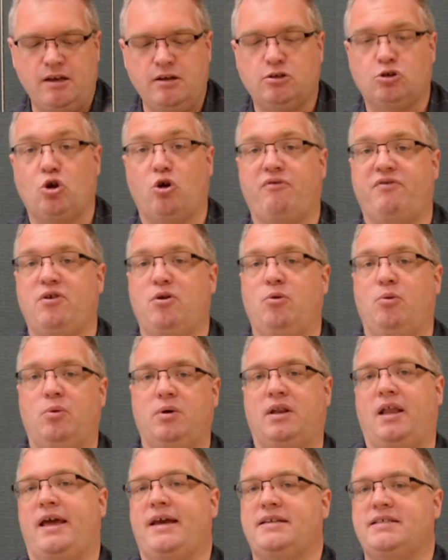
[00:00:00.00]
So if you
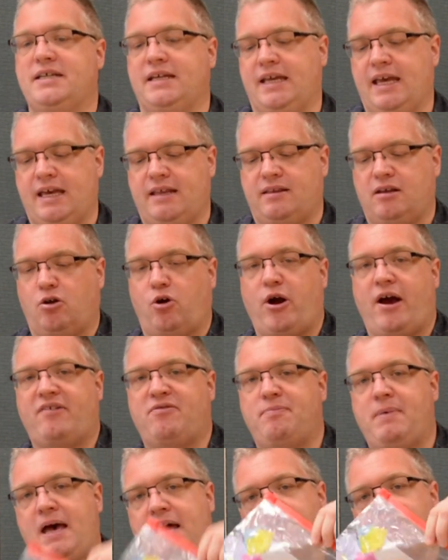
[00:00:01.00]
would like to get the craft
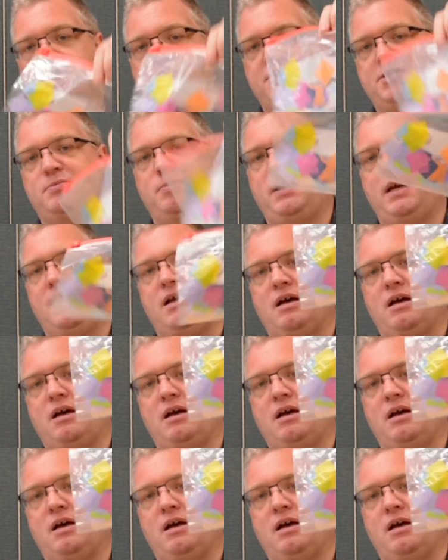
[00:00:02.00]
bag for this week,